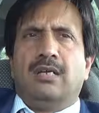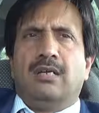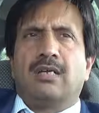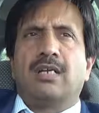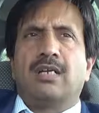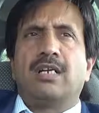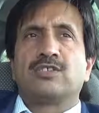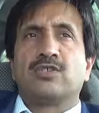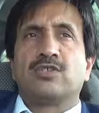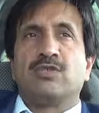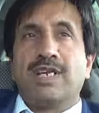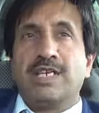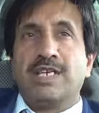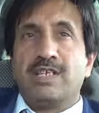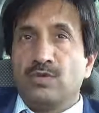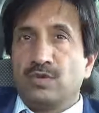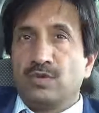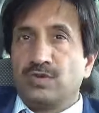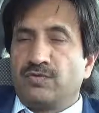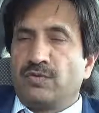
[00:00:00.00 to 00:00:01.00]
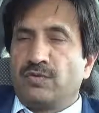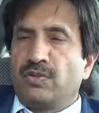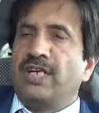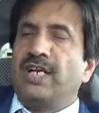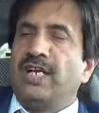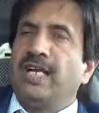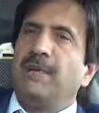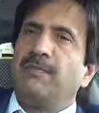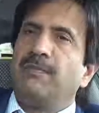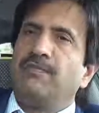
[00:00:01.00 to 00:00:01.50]
are also very useful
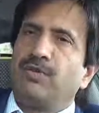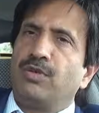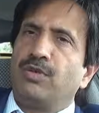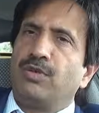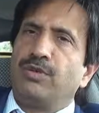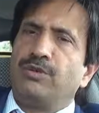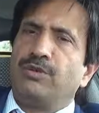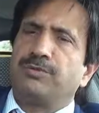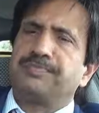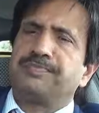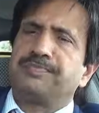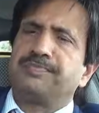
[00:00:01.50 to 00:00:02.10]
and helpful you know